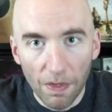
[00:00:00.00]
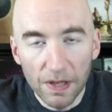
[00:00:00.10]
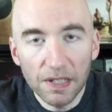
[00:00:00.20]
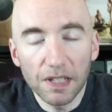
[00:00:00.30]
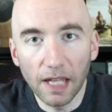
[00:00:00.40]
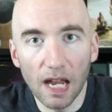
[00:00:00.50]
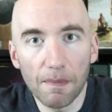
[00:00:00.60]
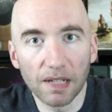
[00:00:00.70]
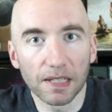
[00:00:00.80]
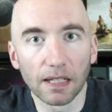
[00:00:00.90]
This is a game
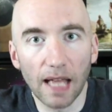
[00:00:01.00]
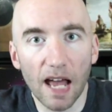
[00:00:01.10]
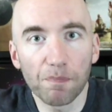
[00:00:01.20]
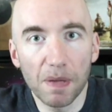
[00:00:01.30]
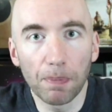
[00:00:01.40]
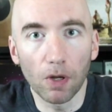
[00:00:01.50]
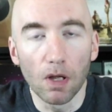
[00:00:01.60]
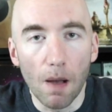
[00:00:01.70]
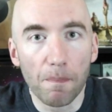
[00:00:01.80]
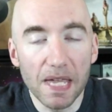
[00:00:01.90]
I see a lot of
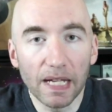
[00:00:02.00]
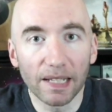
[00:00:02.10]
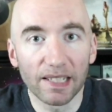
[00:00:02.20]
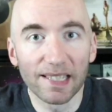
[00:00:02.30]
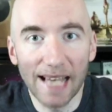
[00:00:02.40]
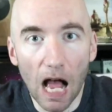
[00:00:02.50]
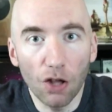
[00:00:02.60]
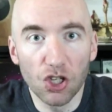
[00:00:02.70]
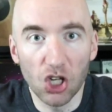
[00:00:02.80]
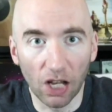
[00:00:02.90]
people being
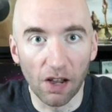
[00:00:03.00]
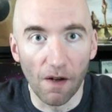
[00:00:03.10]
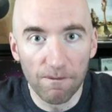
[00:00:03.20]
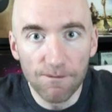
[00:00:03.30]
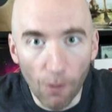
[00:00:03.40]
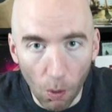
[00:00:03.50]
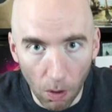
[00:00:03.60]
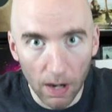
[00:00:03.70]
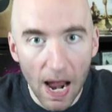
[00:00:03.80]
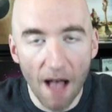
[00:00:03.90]
nostalgic for,